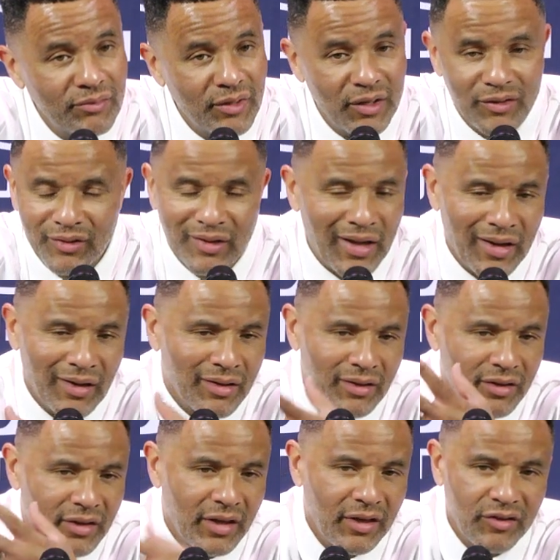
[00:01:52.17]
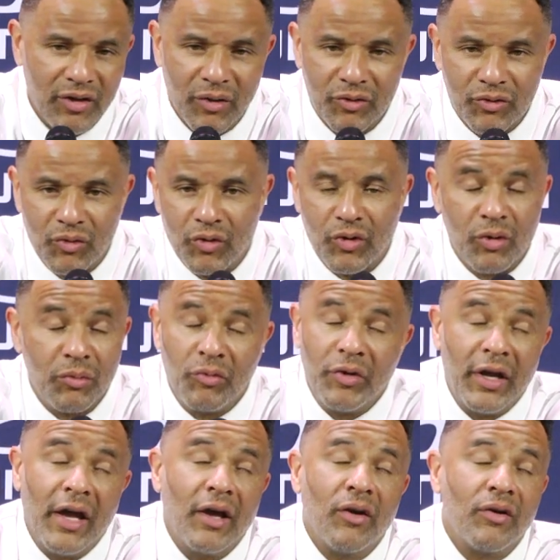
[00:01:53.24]
There's a lot of other things that was going on, but
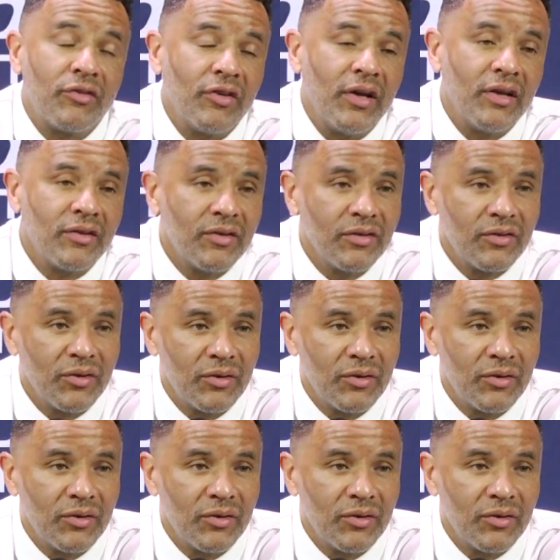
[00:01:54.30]
we had our chances.